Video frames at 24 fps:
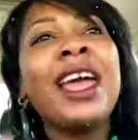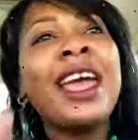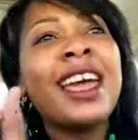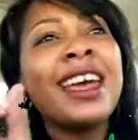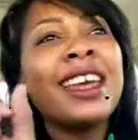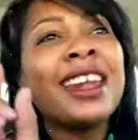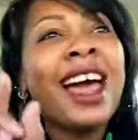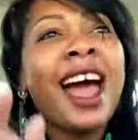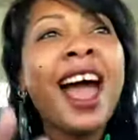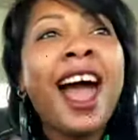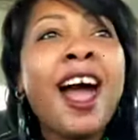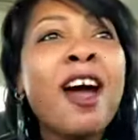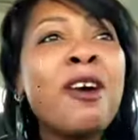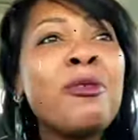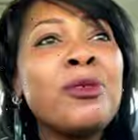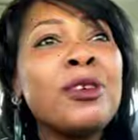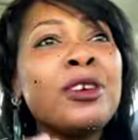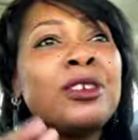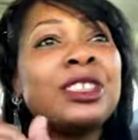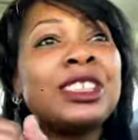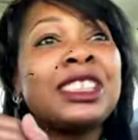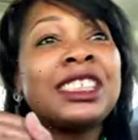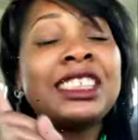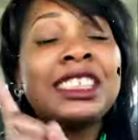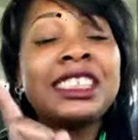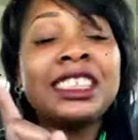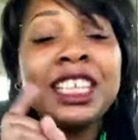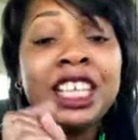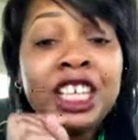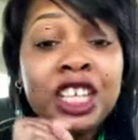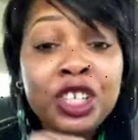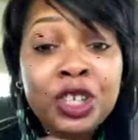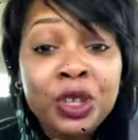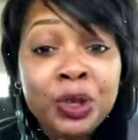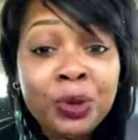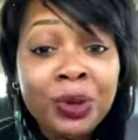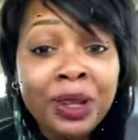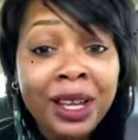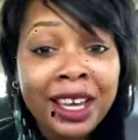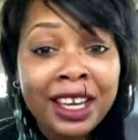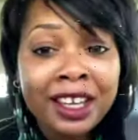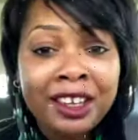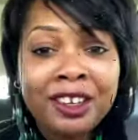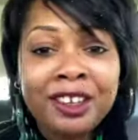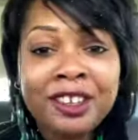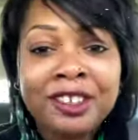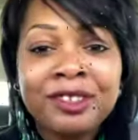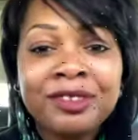And I will see you
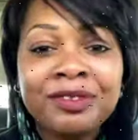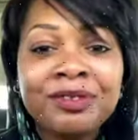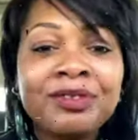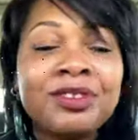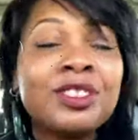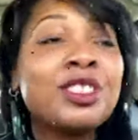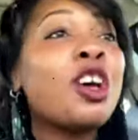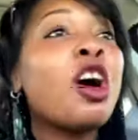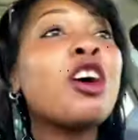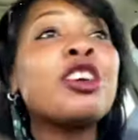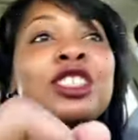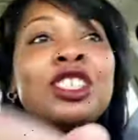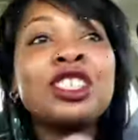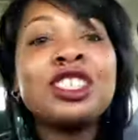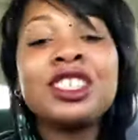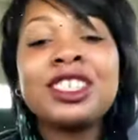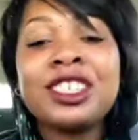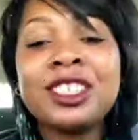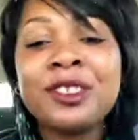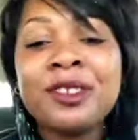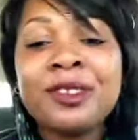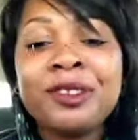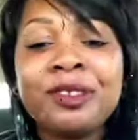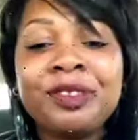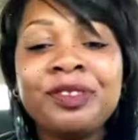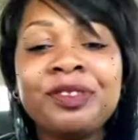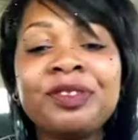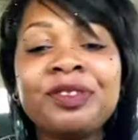later. Talk to you soon.